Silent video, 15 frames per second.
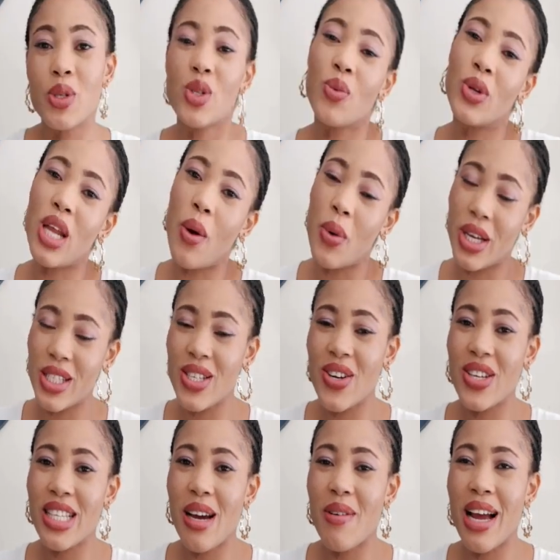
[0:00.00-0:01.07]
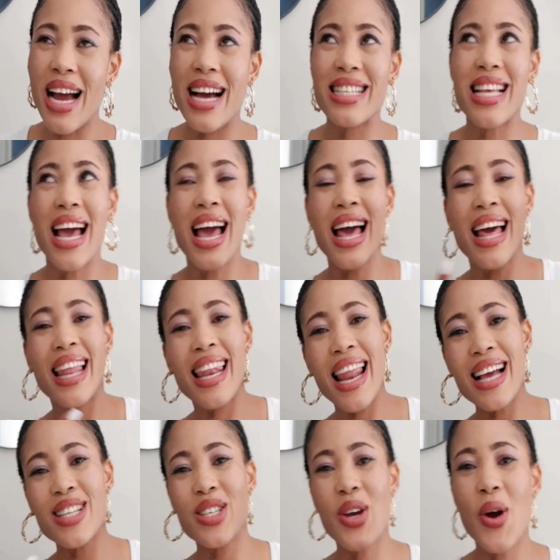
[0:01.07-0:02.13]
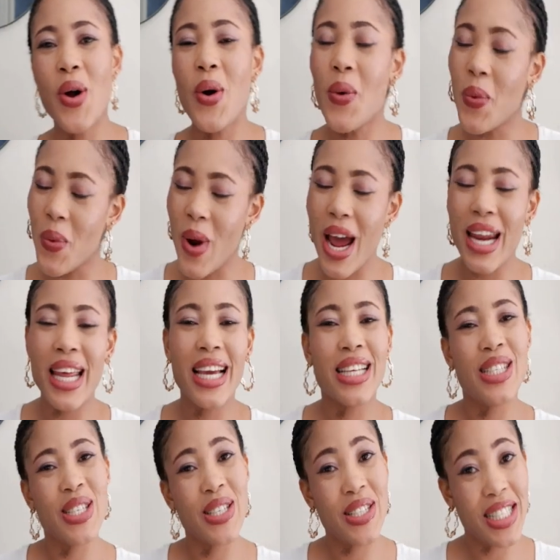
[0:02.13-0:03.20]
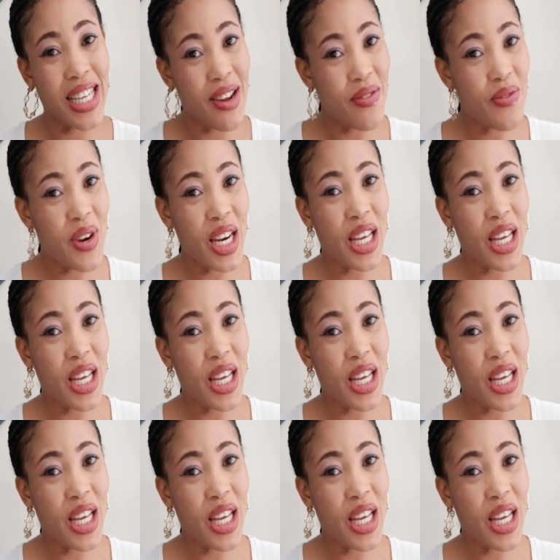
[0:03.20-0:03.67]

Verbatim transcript: support. So without wasting your time guys, let's go right into the